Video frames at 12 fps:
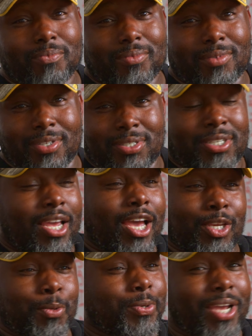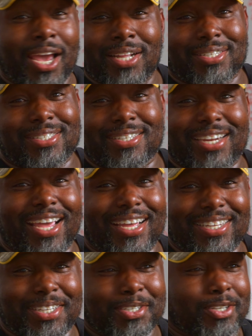to see how you reacted to that.
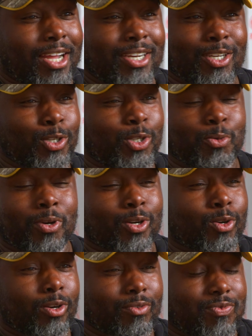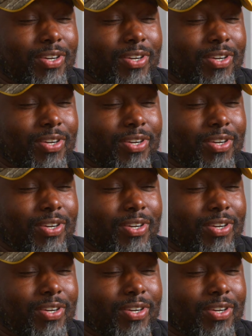I know you weren't going for